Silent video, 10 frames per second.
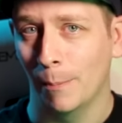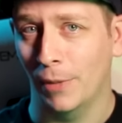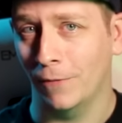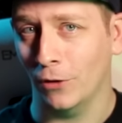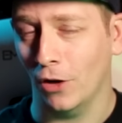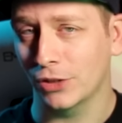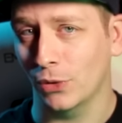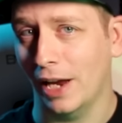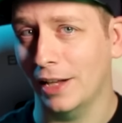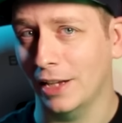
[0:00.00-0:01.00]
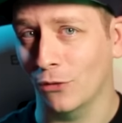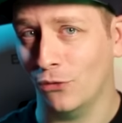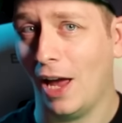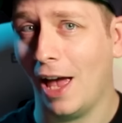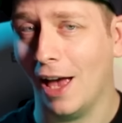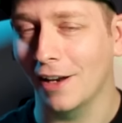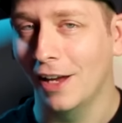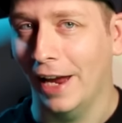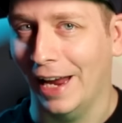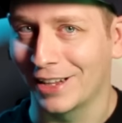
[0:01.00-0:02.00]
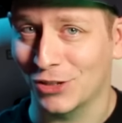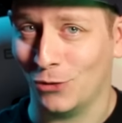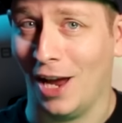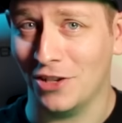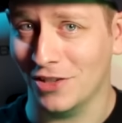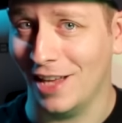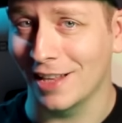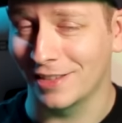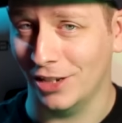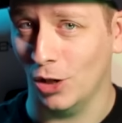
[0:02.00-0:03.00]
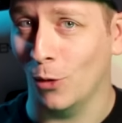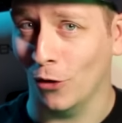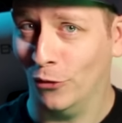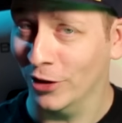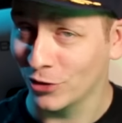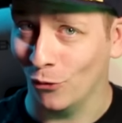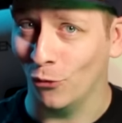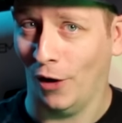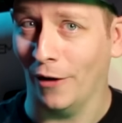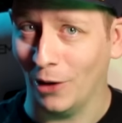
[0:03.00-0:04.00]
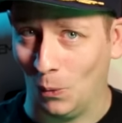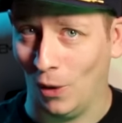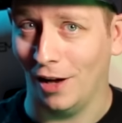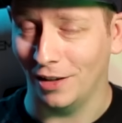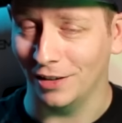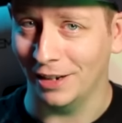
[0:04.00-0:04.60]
But if you're also an Alien fan, it scratches that Xenomorph itch very well.